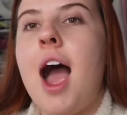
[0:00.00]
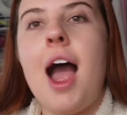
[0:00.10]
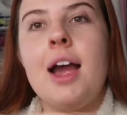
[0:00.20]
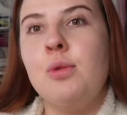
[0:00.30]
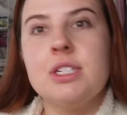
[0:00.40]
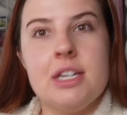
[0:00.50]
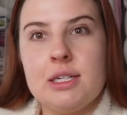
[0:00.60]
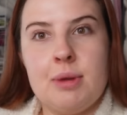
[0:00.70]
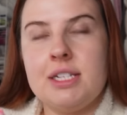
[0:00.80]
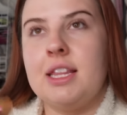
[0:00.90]
I wasn't
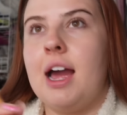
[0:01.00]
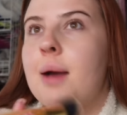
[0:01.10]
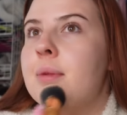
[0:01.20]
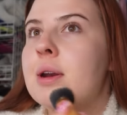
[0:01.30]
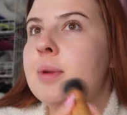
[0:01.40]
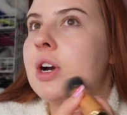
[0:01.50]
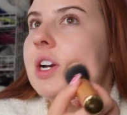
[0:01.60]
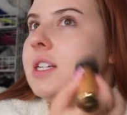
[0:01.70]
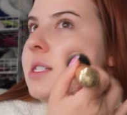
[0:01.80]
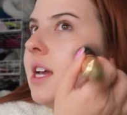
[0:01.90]
expecting that, I'm gonna be
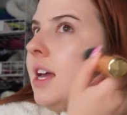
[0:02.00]
honest.